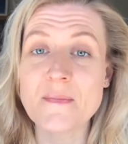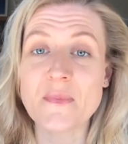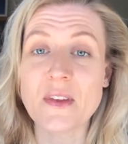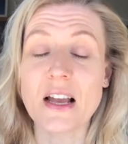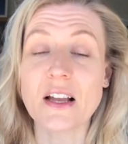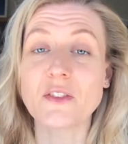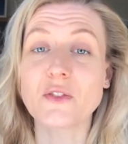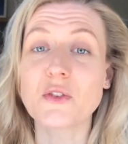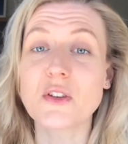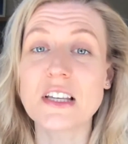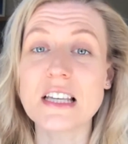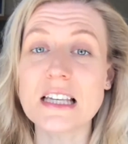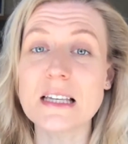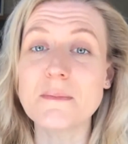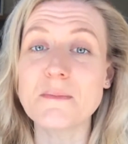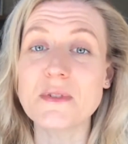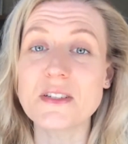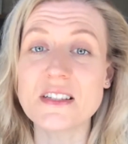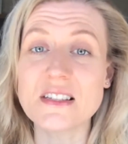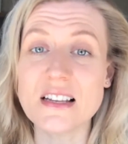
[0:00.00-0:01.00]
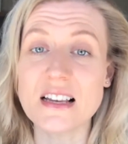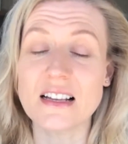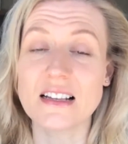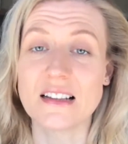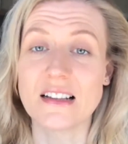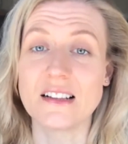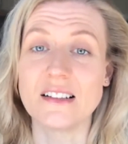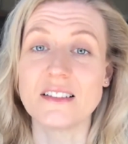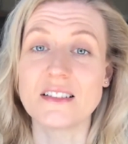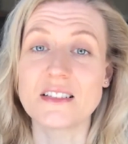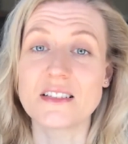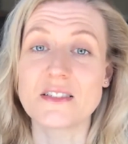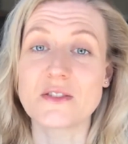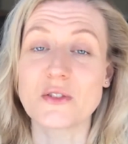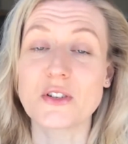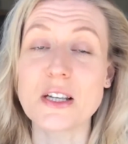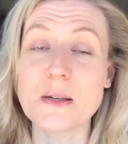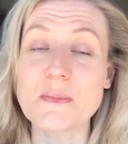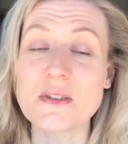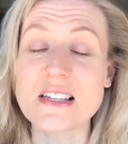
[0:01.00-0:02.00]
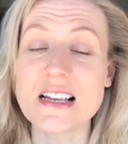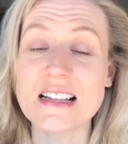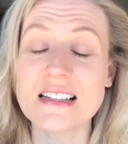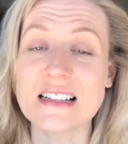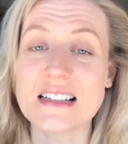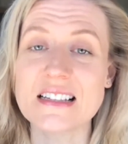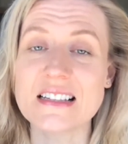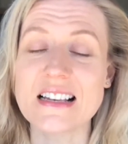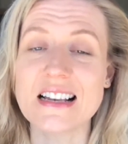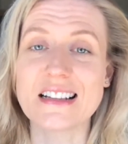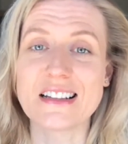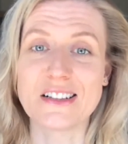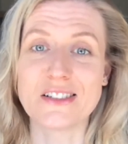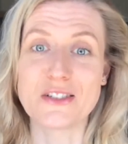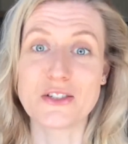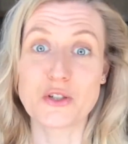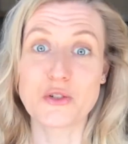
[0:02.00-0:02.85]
and to keep sending signals